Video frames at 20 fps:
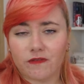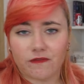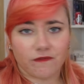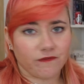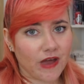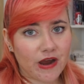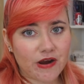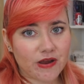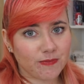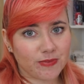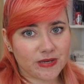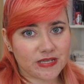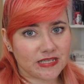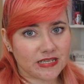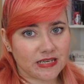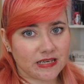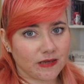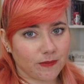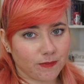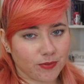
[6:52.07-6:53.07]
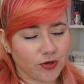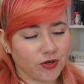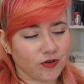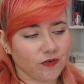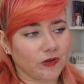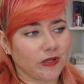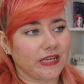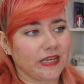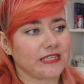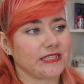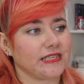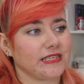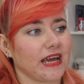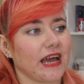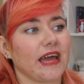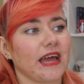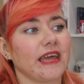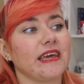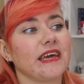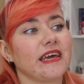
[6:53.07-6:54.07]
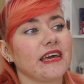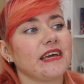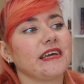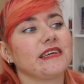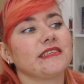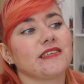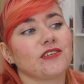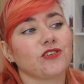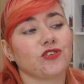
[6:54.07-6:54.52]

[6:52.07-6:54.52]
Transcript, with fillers: very busy book release day is